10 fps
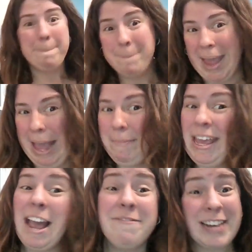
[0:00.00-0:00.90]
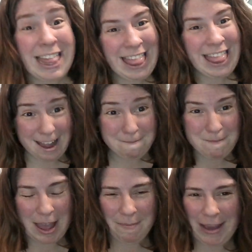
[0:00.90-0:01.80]
Maybe I've done that.
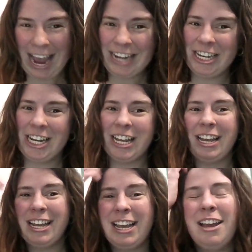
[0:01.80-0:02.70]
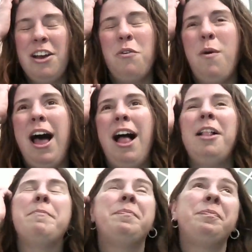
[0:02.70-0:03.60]
Maybe I took,
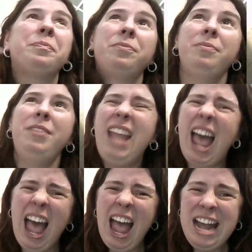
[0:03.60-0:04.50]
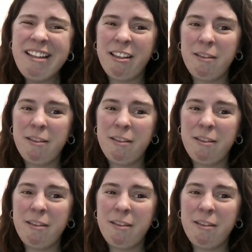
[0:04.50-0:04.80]
well, I did